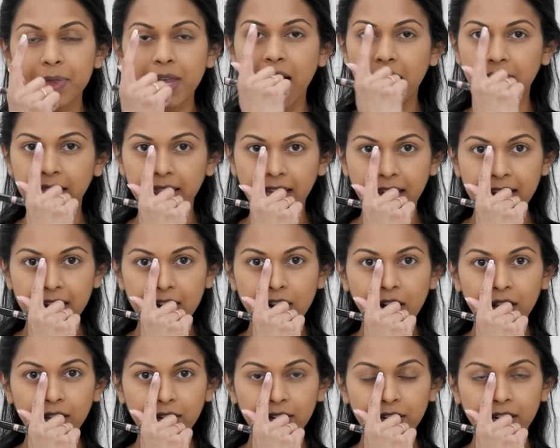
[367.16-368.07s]
a light
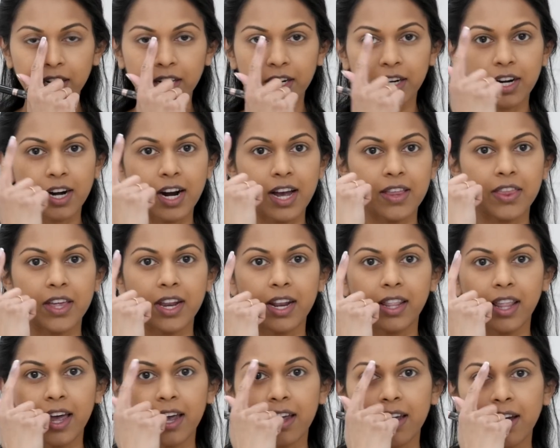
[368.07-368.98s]
color here and
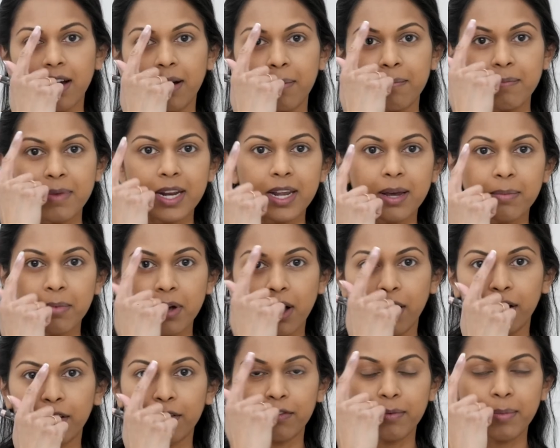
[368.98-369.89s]
then like a medium
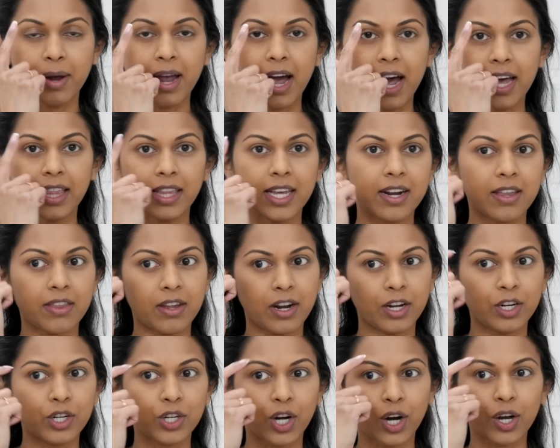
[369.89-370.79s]
color for my eyelid and then
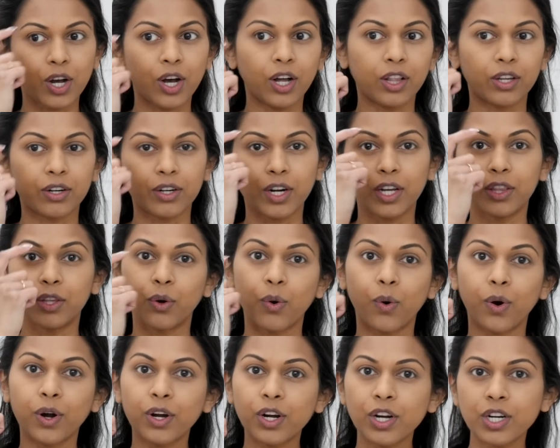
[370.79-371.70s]
a dark color in the
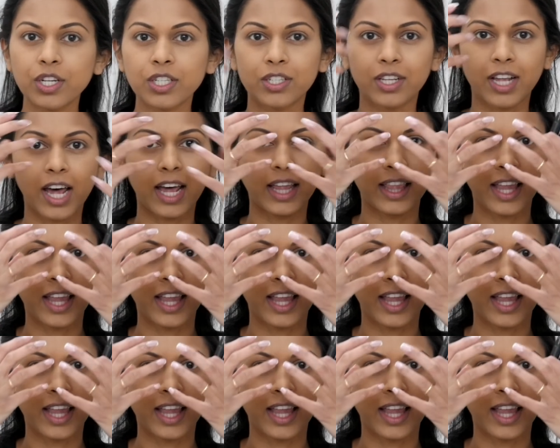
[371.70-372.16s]
corners so that